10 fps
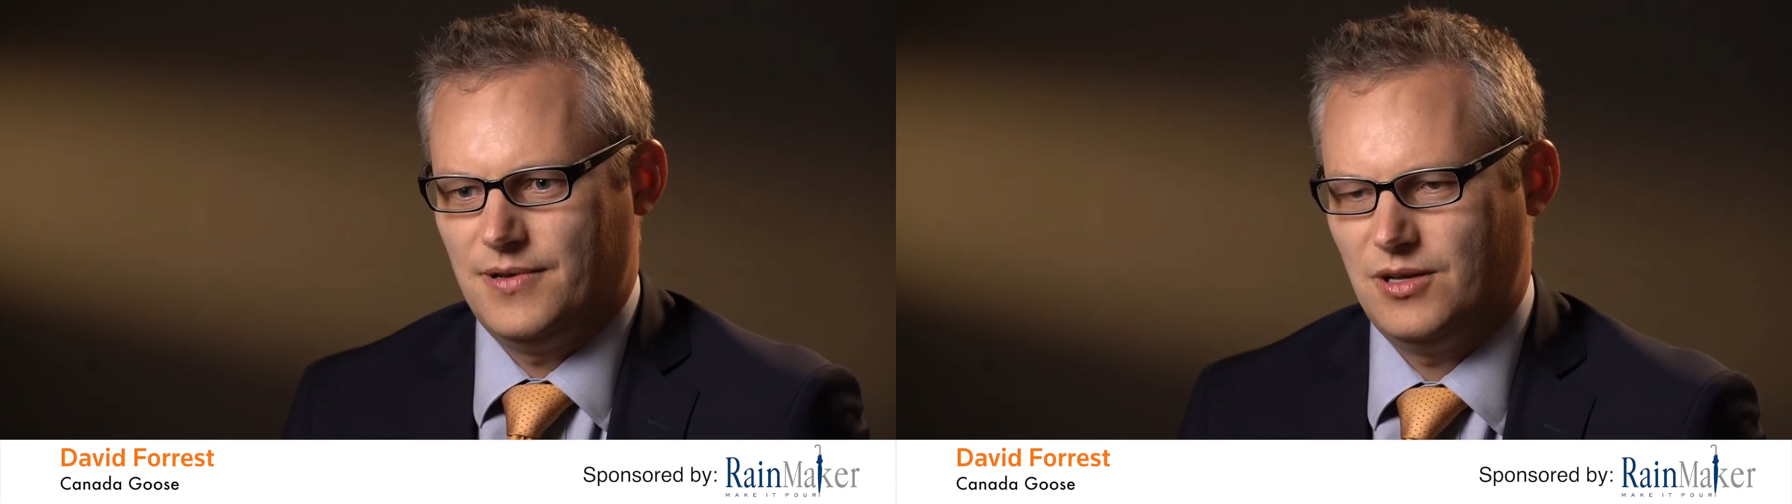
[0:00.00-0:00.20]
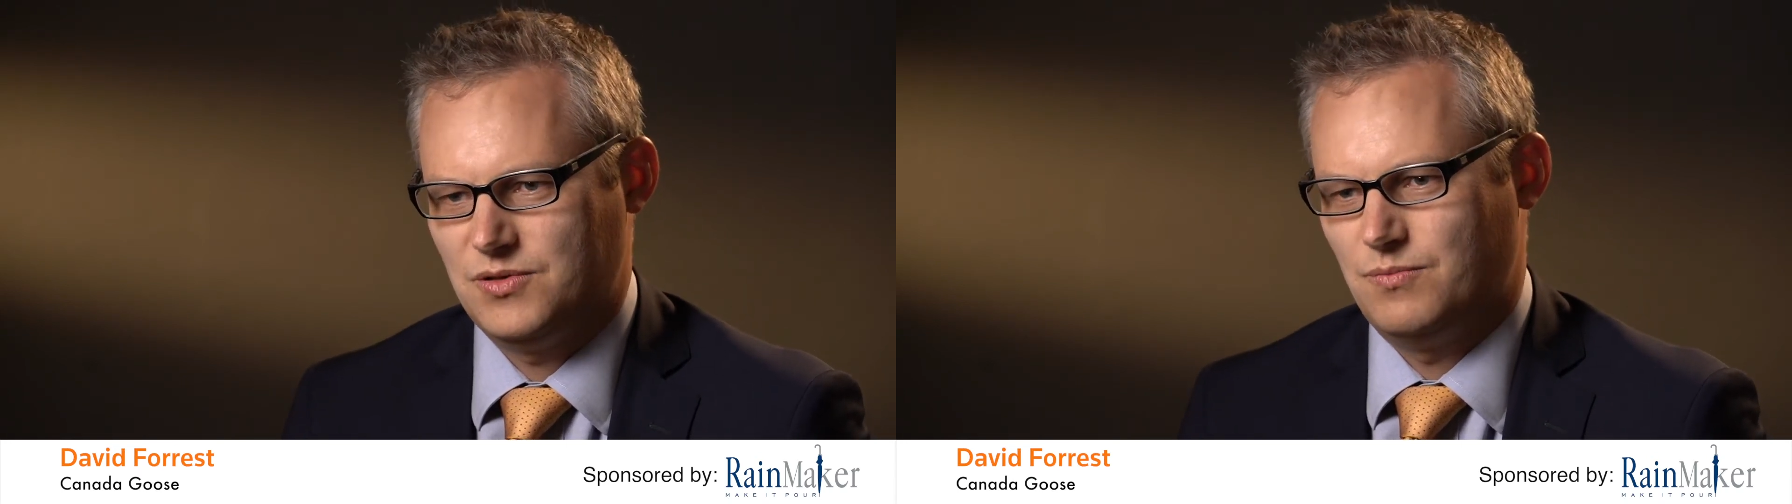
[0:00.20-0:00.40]

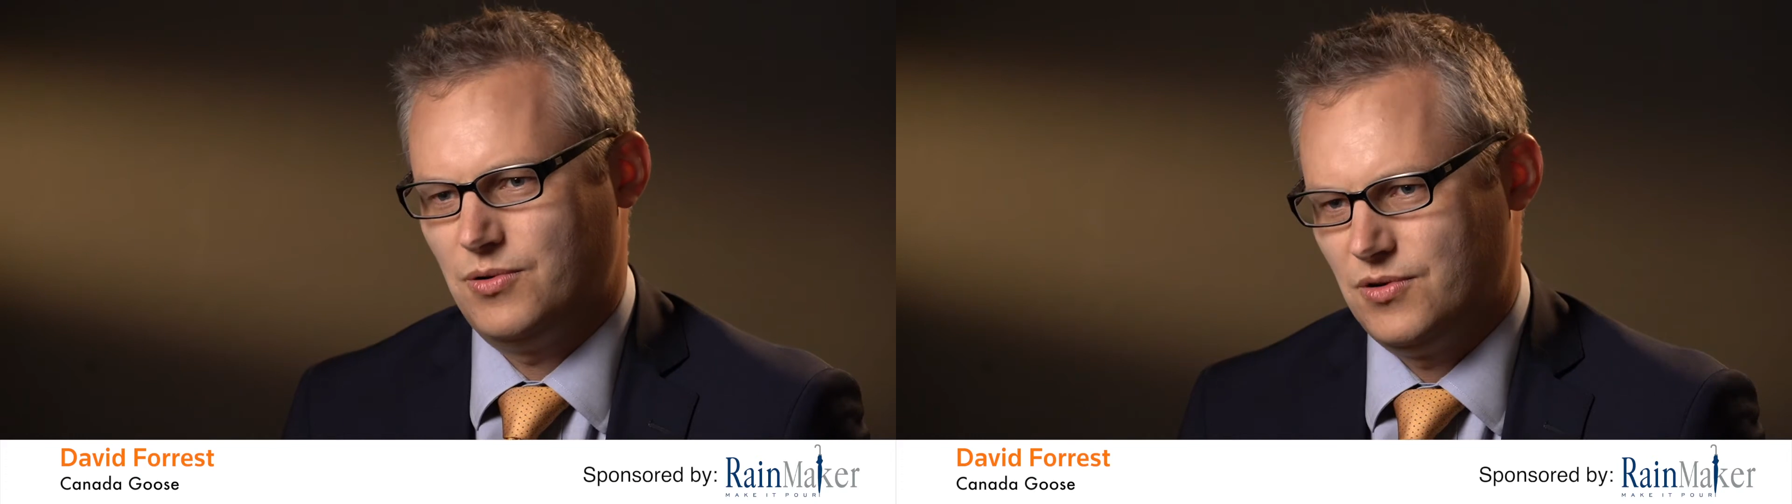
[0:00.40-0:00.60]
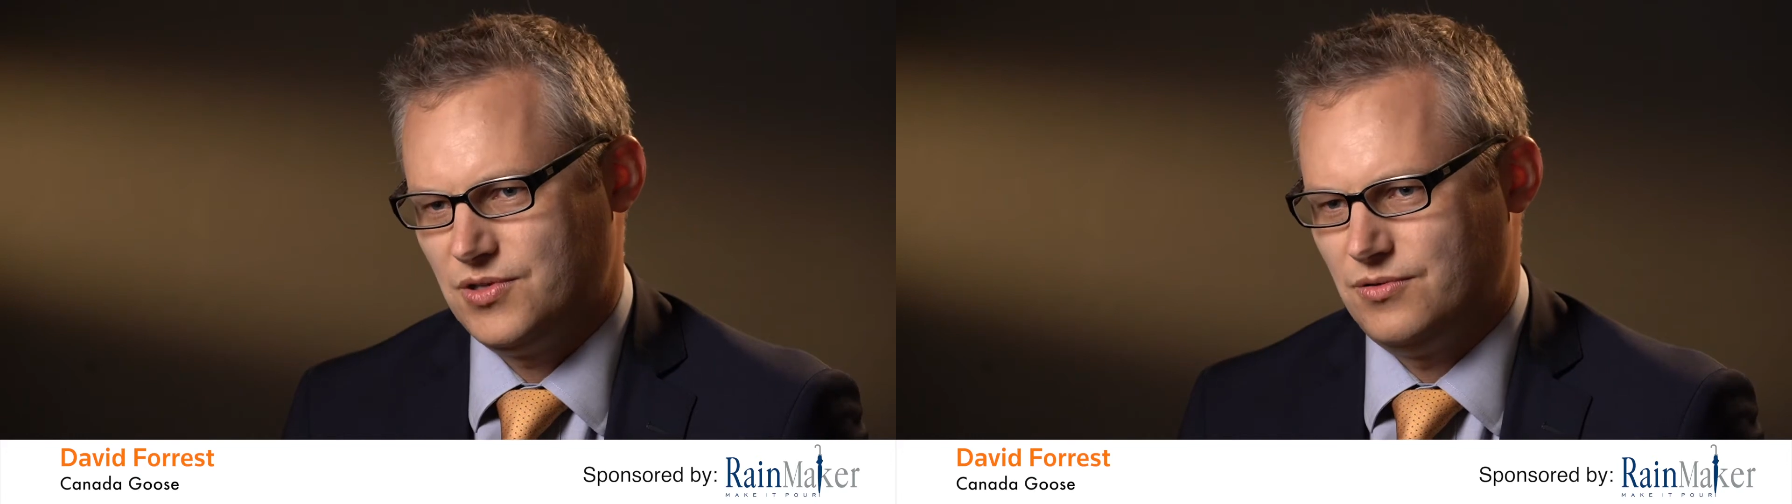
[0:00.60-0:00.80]
helps with
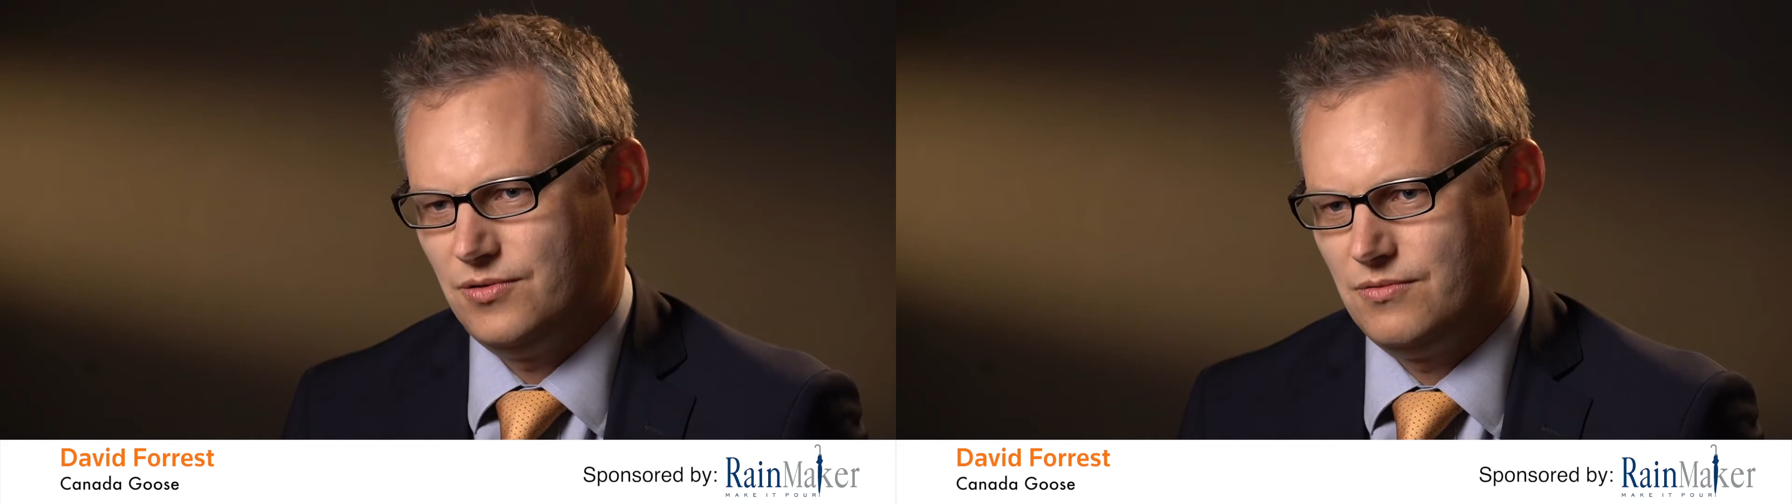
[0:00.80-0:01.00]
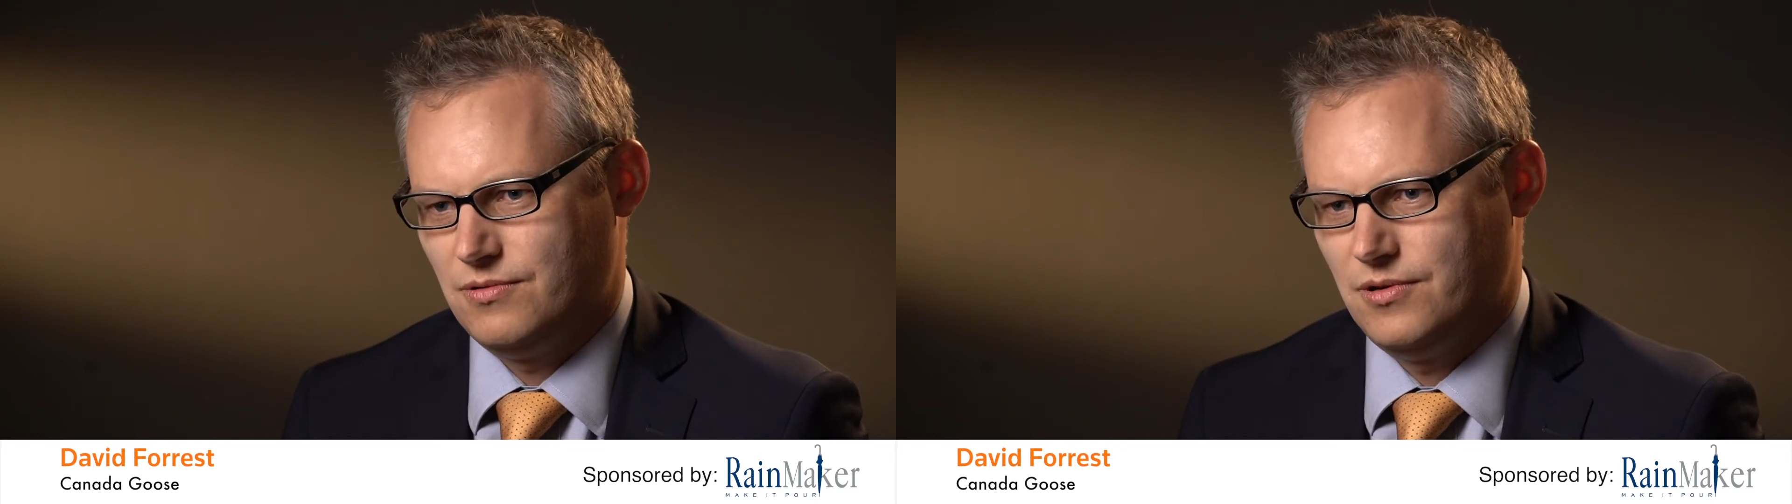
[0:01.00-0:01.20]

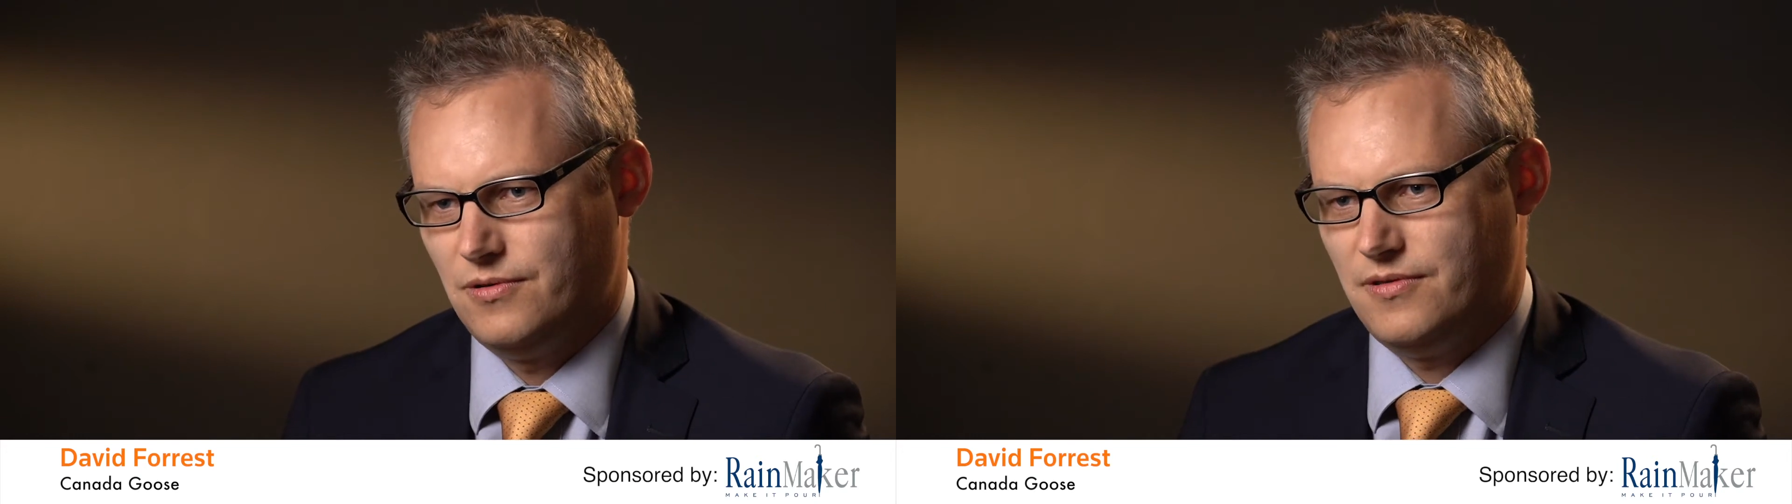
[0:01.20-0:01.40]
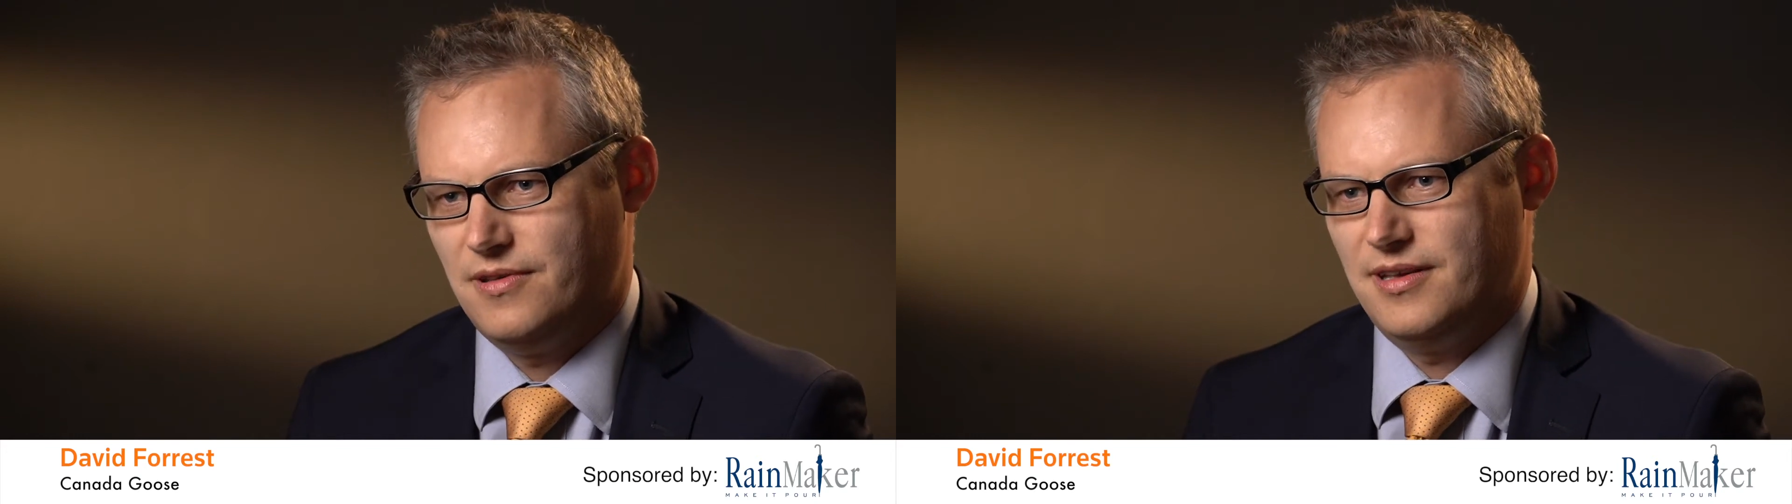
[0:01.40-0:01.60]
personal growth